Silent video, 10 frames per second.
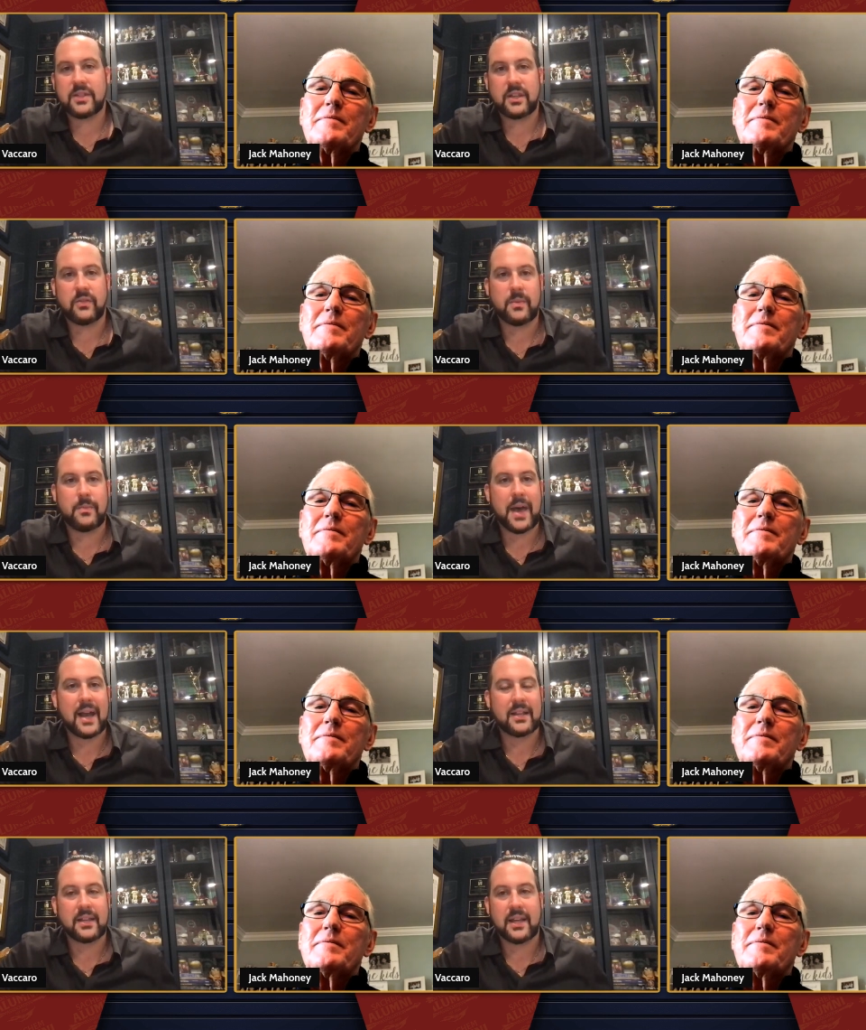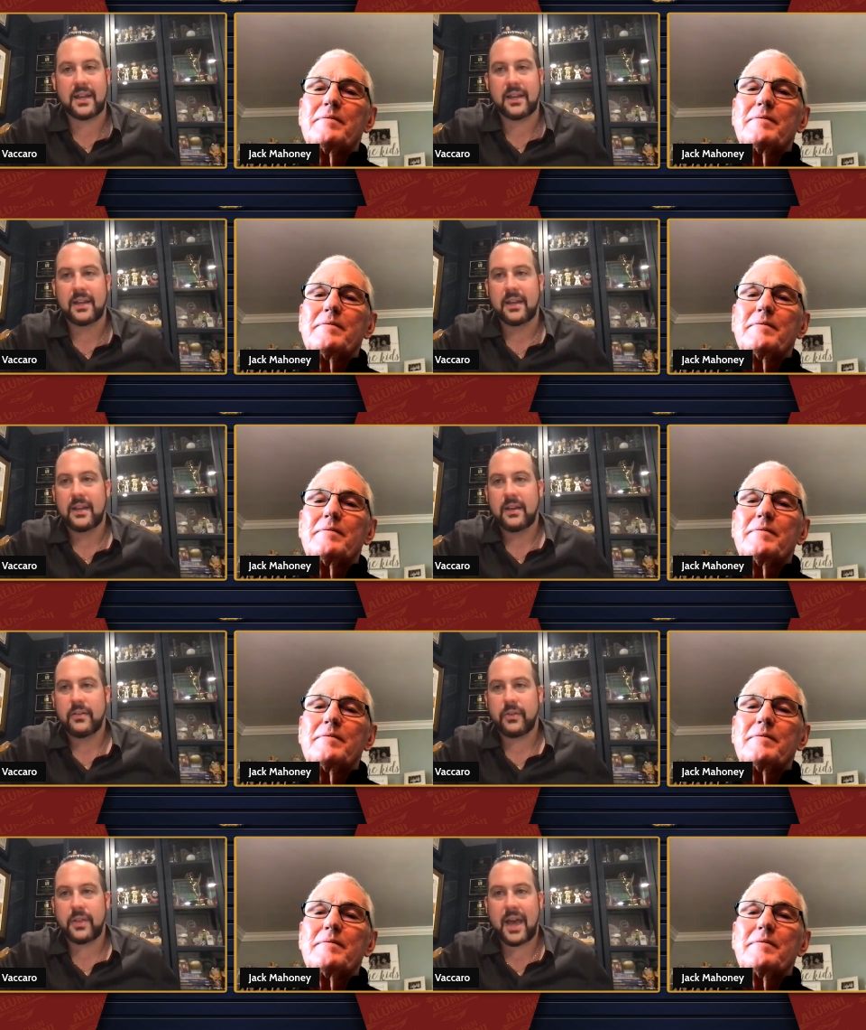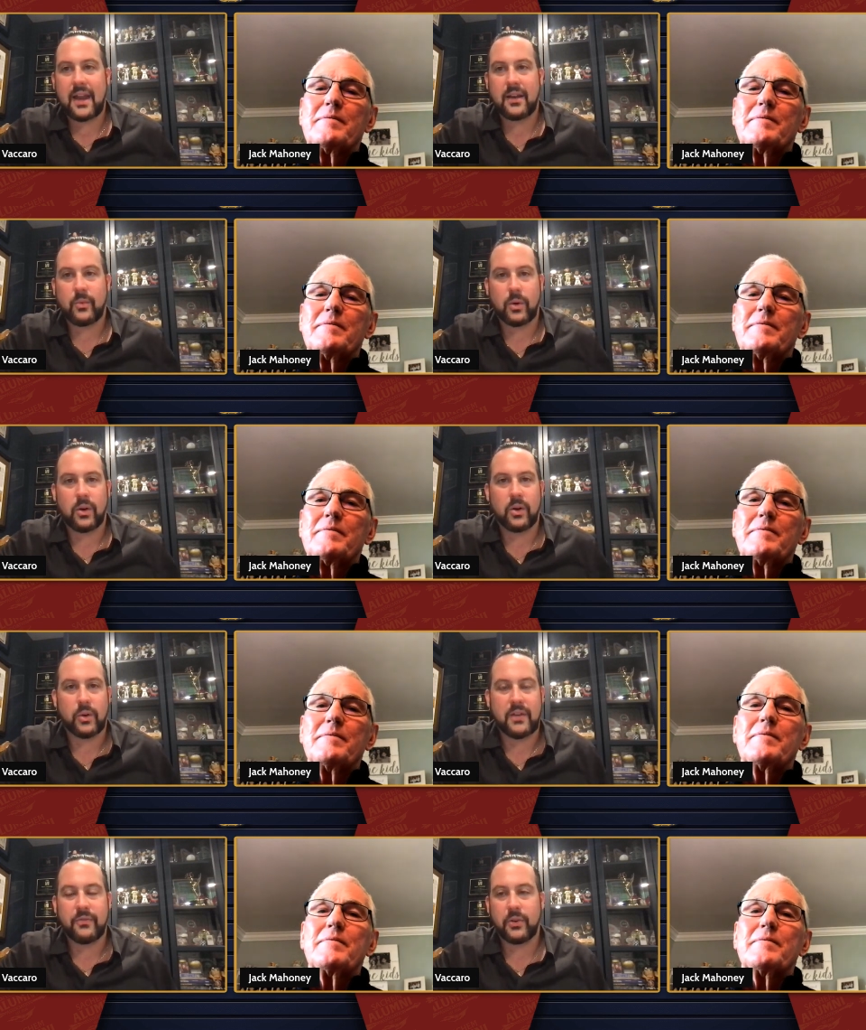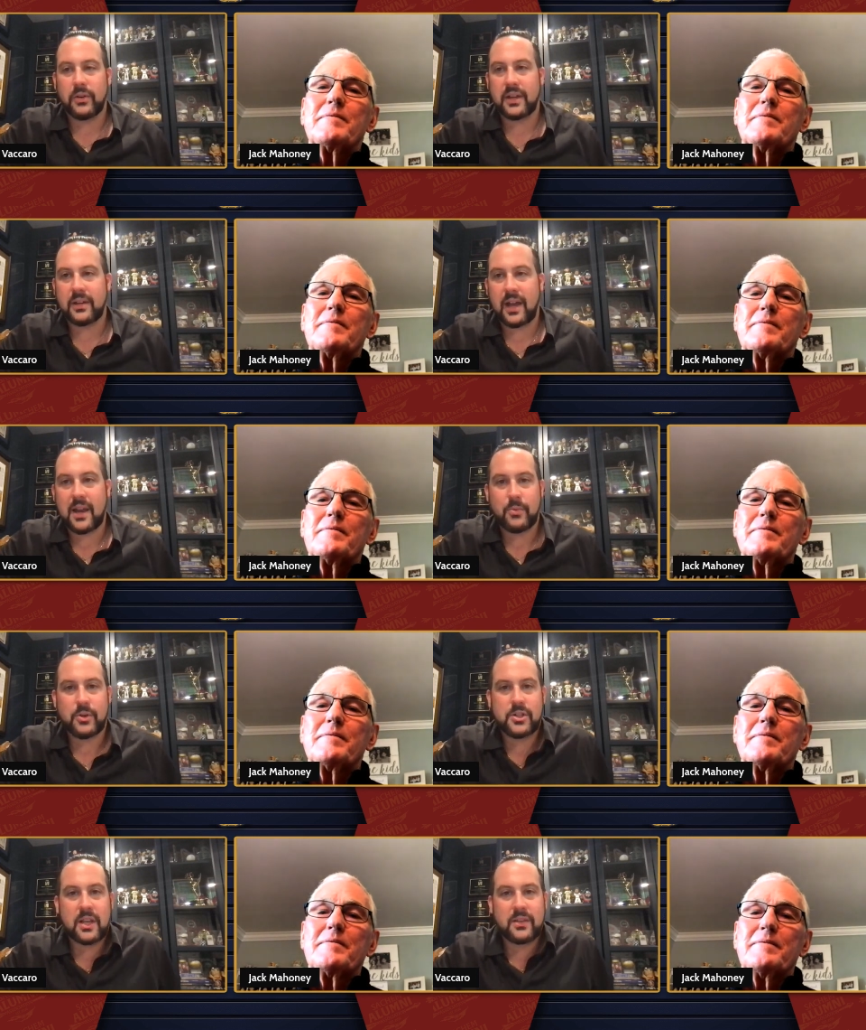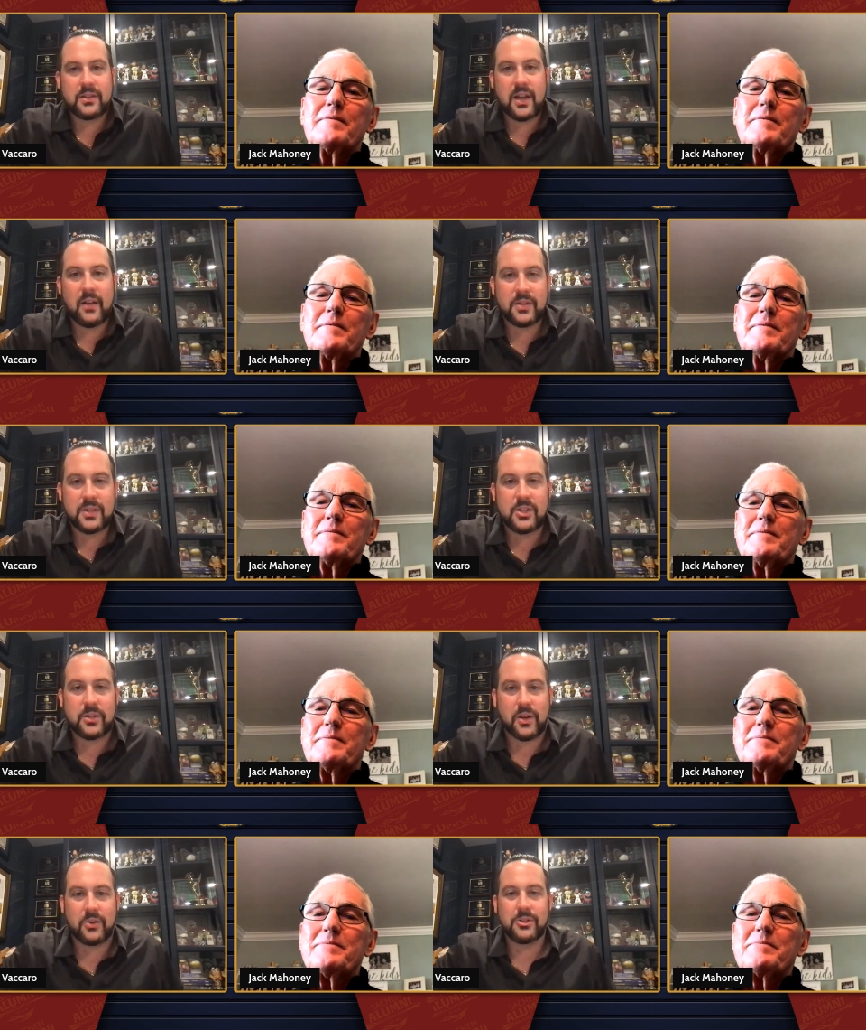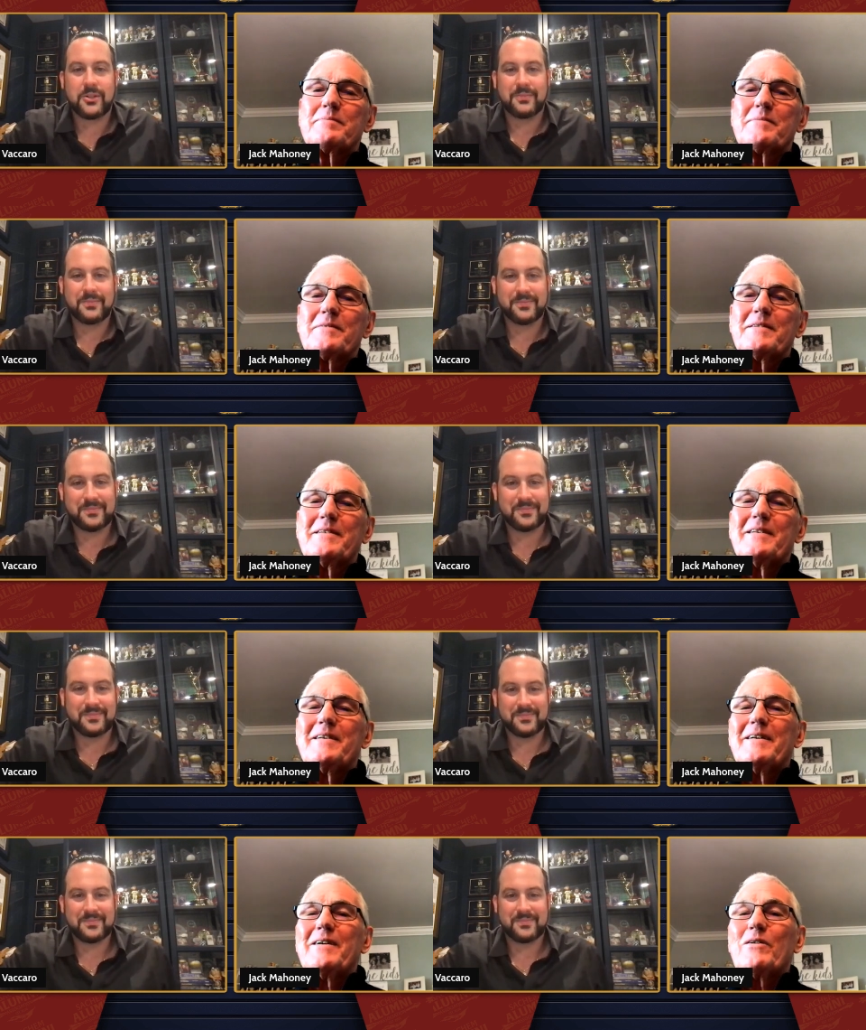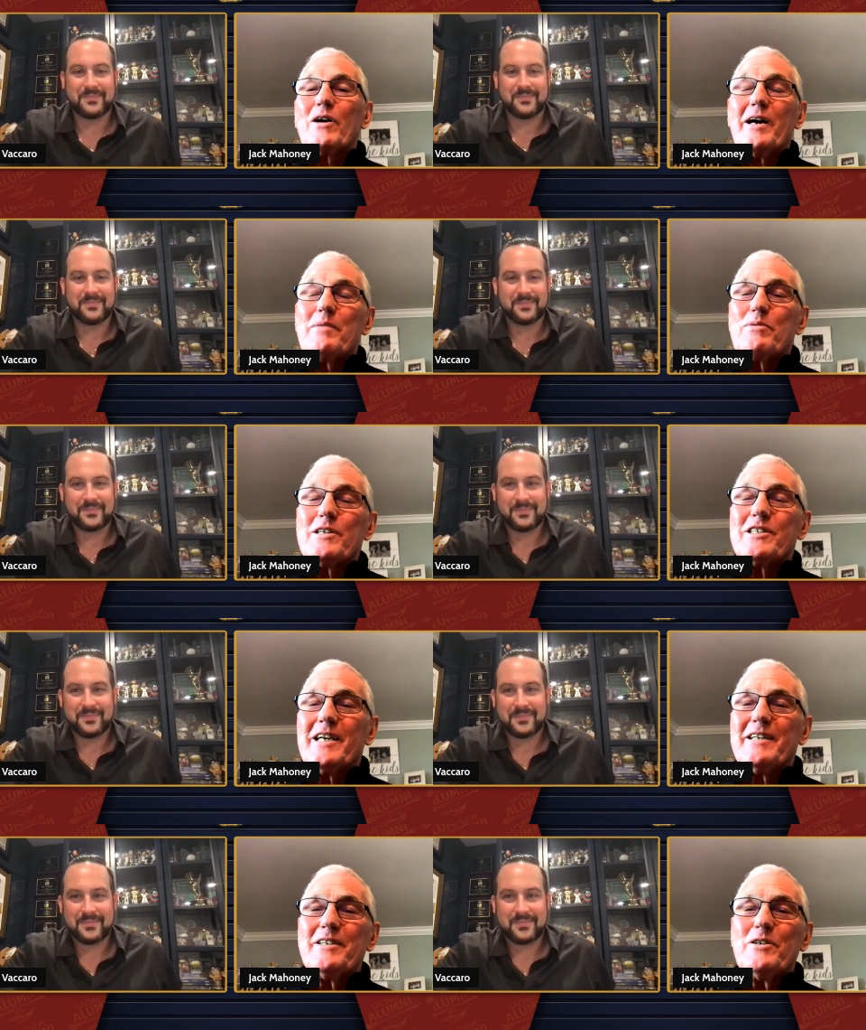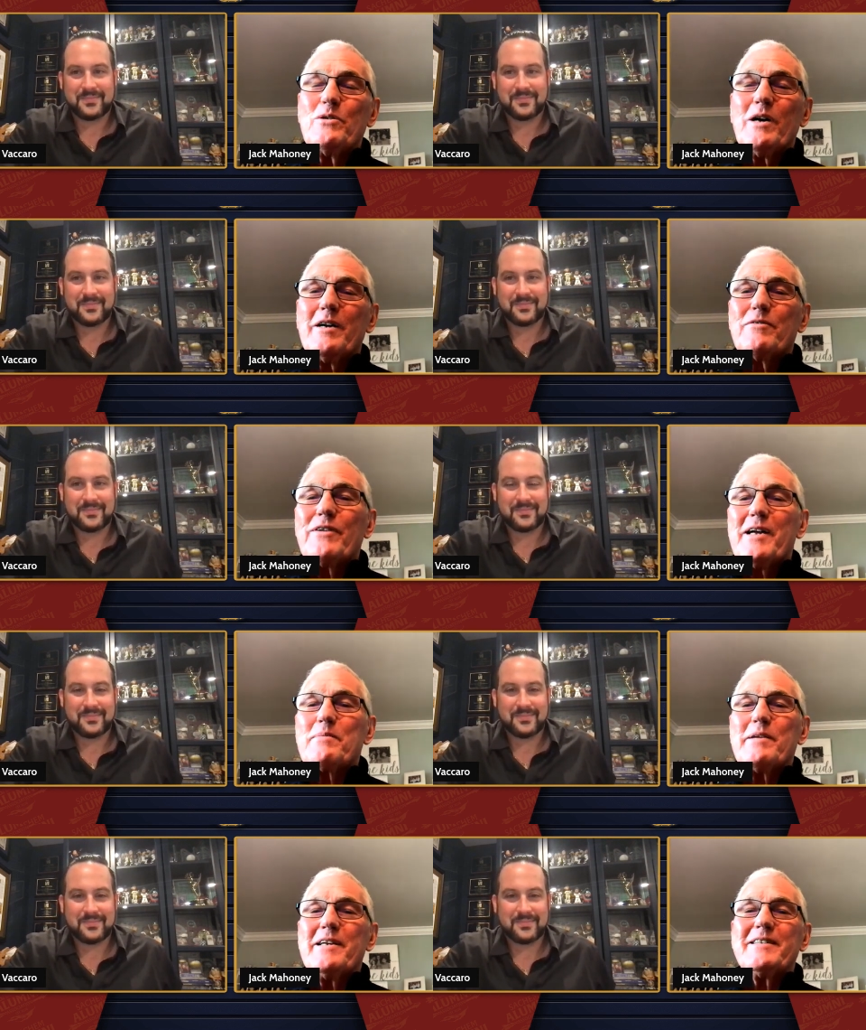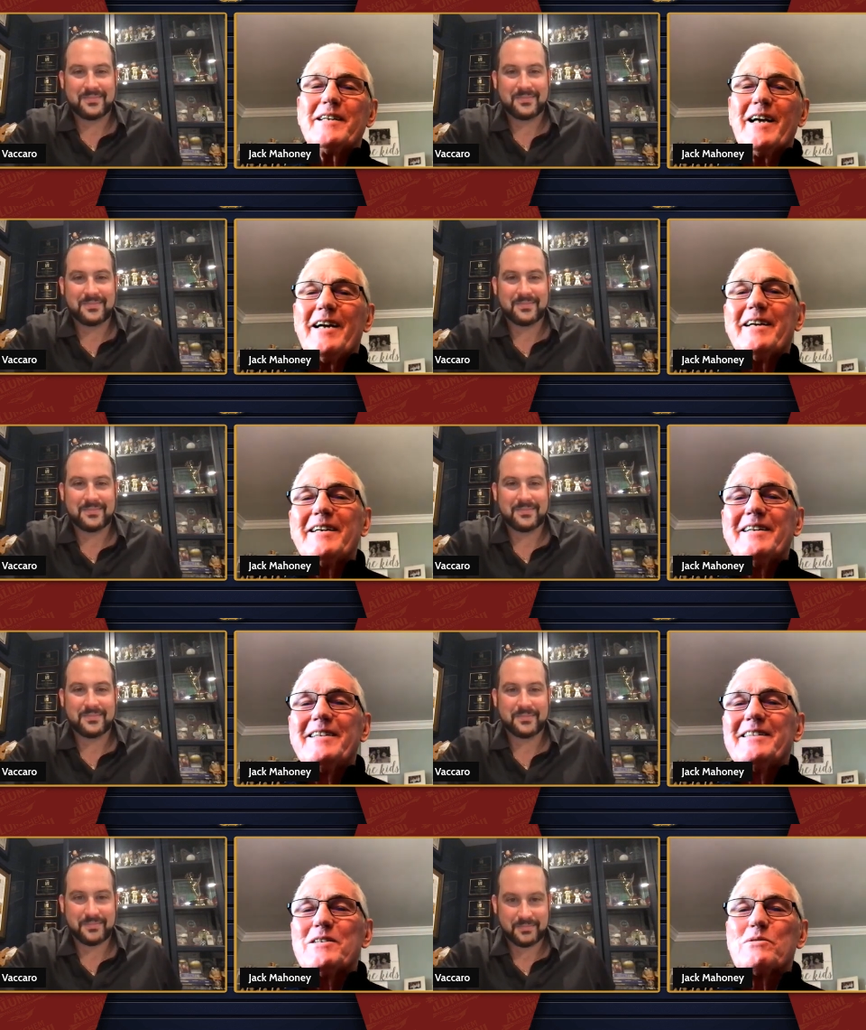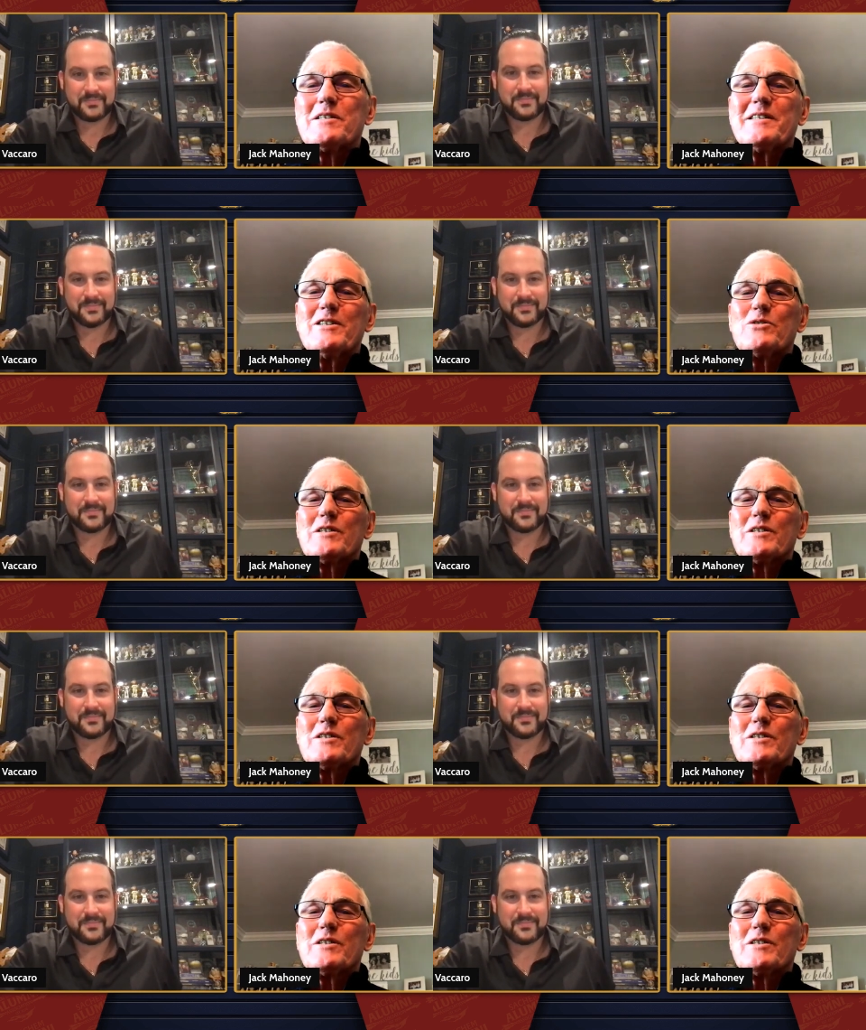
Speaker 1: that you've impacted. And for that, we're all grateful. And I appreciate this conversation, Coach.
Speaker 2: Well, I appreciate you uh, inviting me in today. This was this